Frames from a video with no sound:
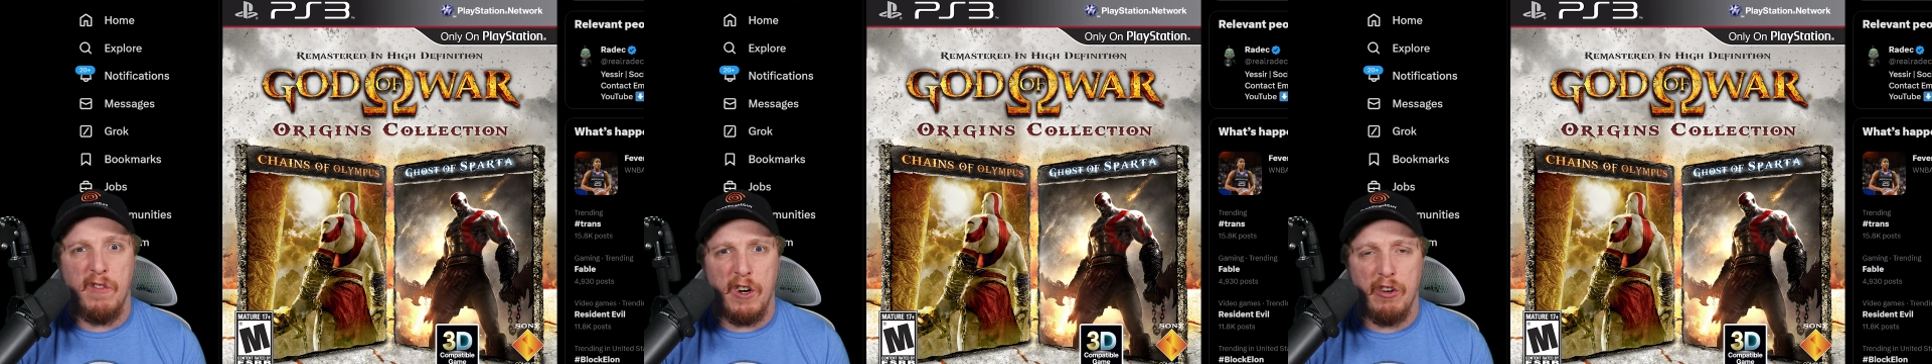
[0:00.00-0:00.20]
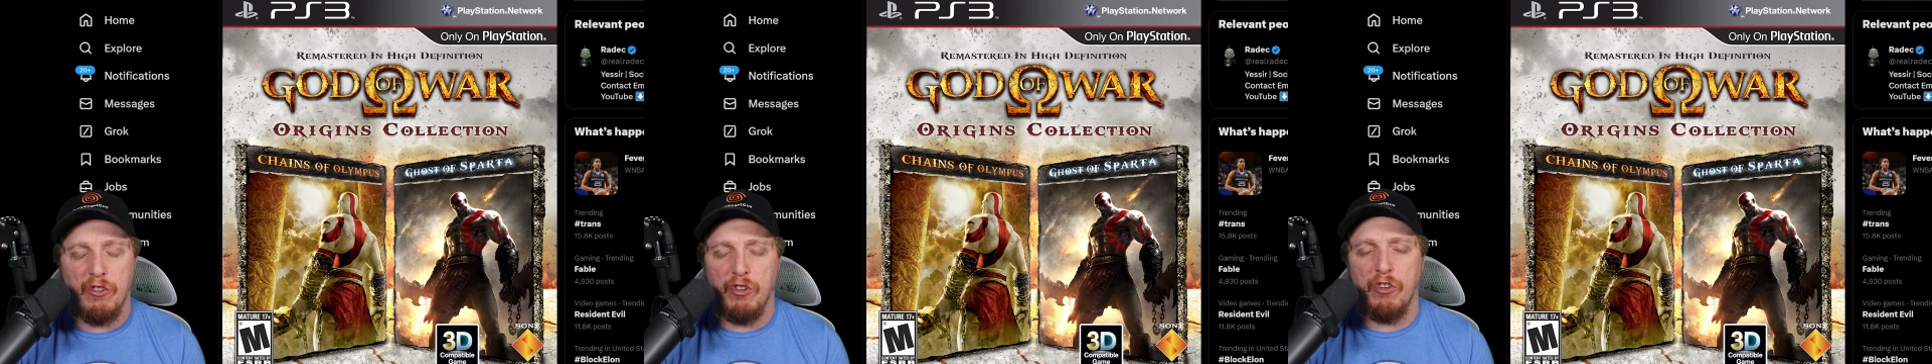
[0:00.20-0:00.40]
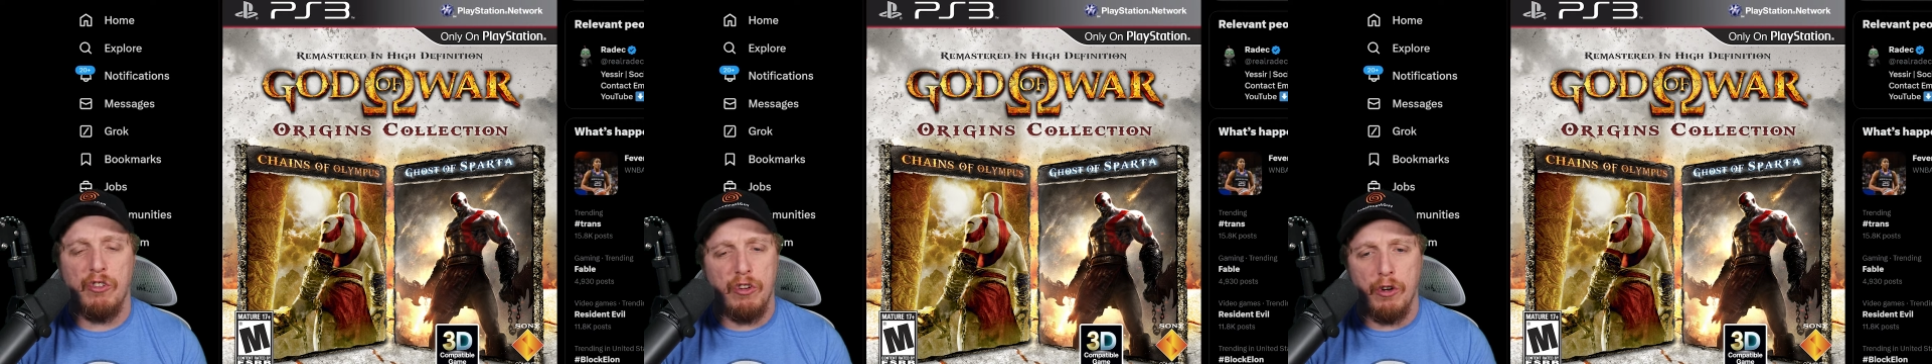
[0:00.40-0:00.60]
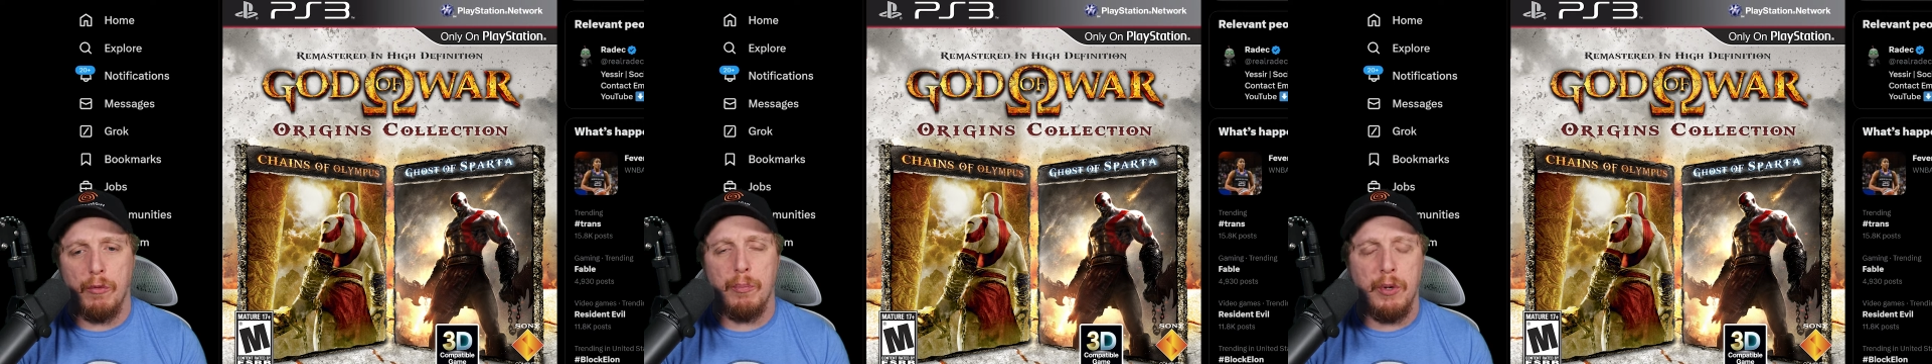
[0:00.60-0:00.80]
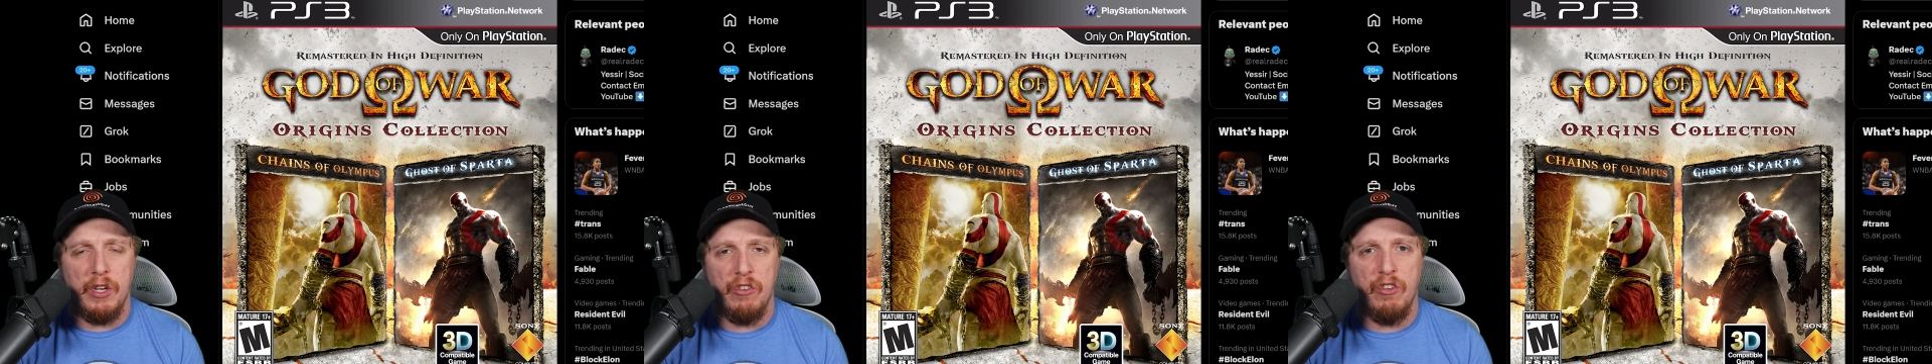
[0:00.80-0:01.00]
version to
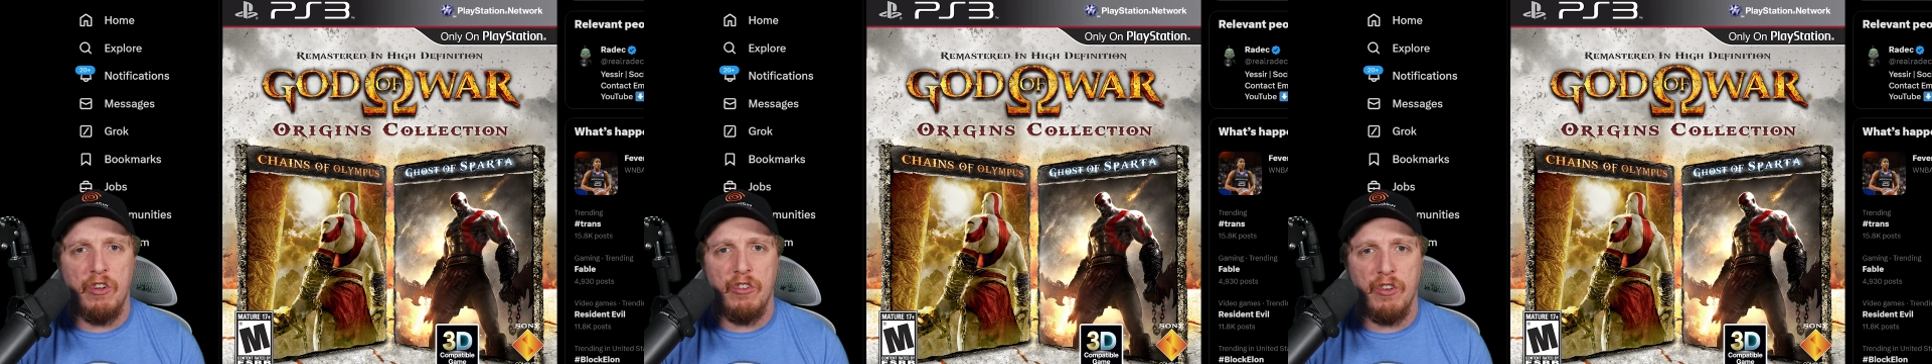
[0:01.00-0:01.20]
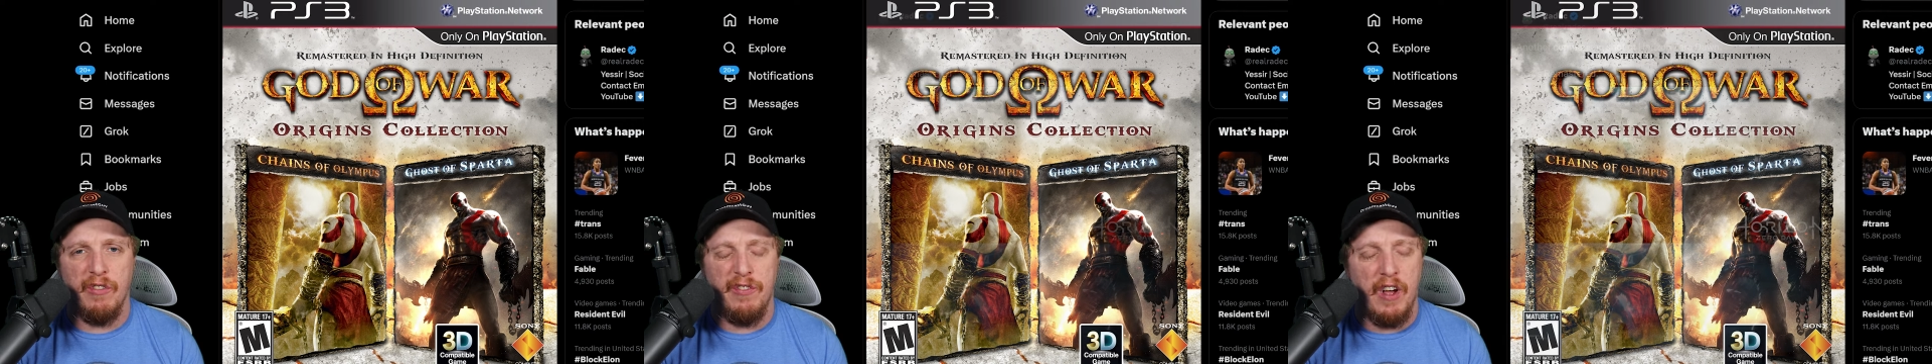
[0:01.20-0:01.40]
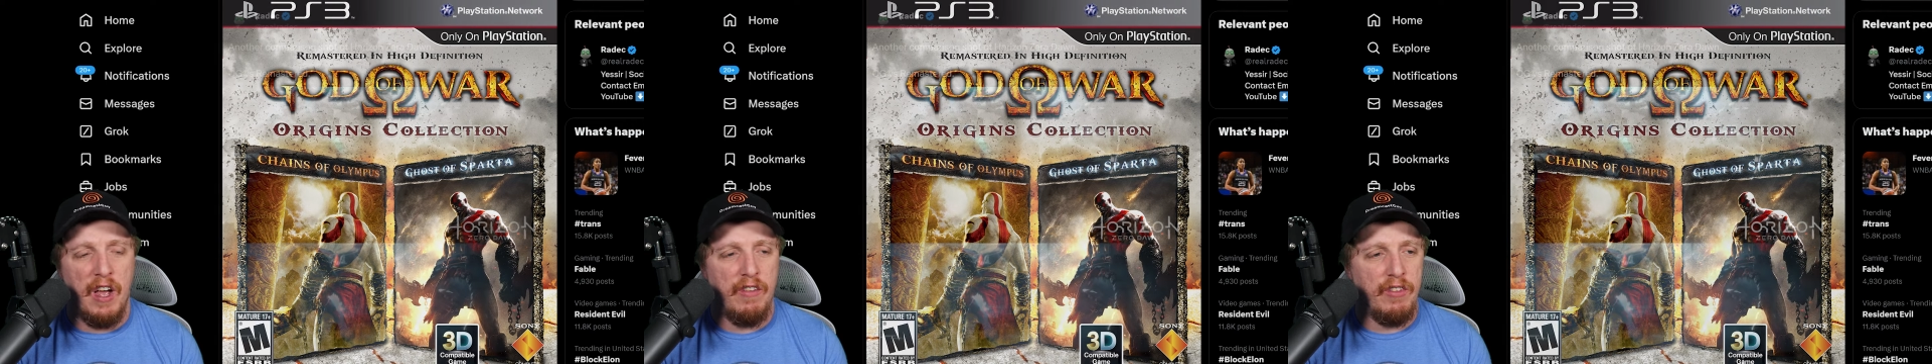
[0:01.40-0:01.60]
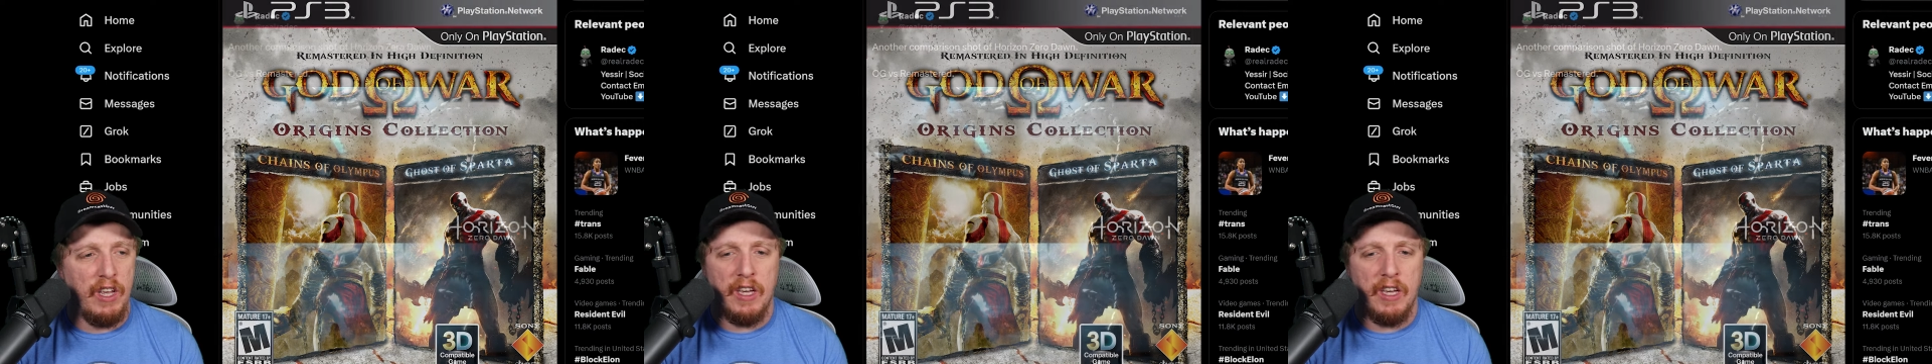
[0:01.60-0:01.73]
your PlayStation 5.